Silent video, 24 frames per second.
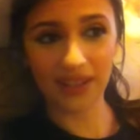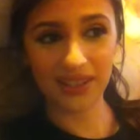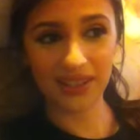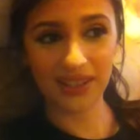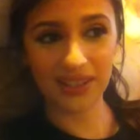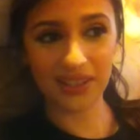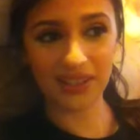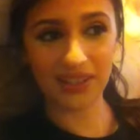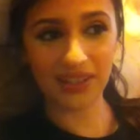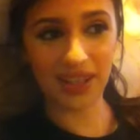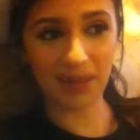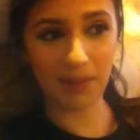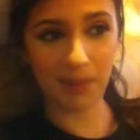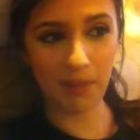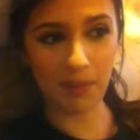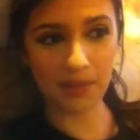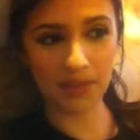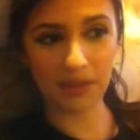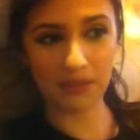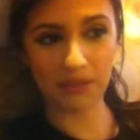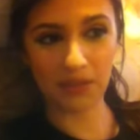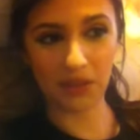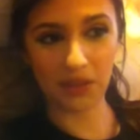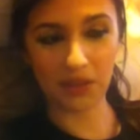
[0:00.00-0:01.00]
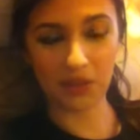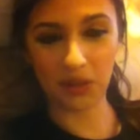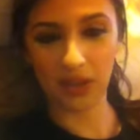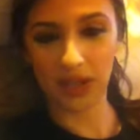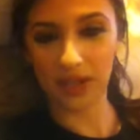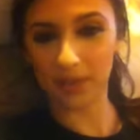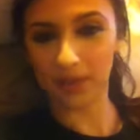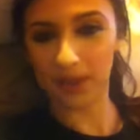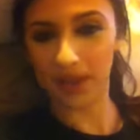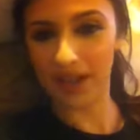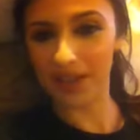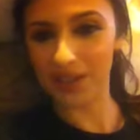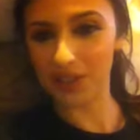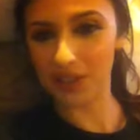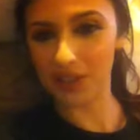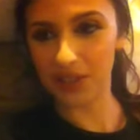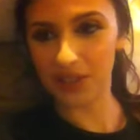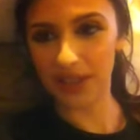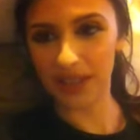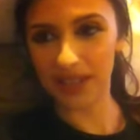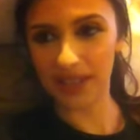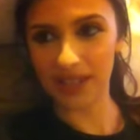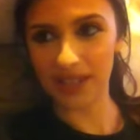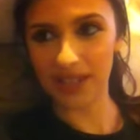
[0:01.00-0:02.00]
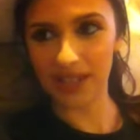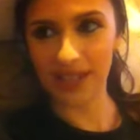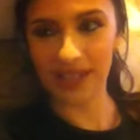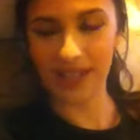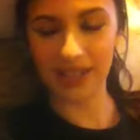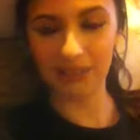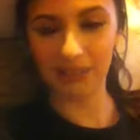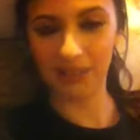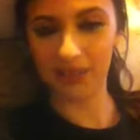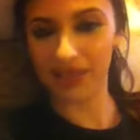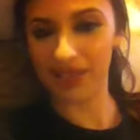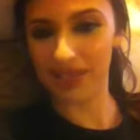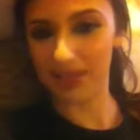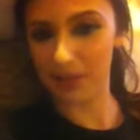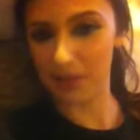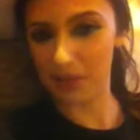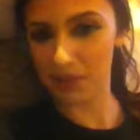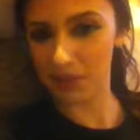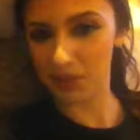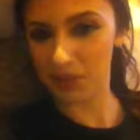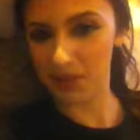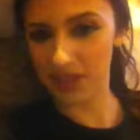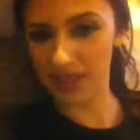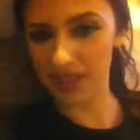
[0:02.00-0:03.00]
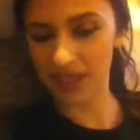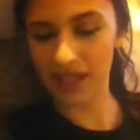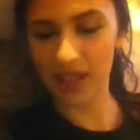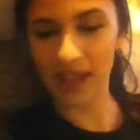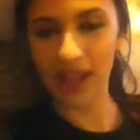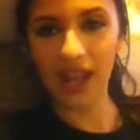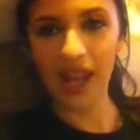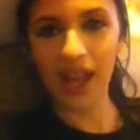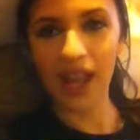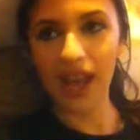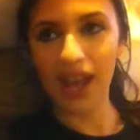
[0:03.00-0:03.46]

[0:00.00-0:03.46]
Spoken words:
She just came up to him, started talking about Asian dick, and he didn't really seem interested.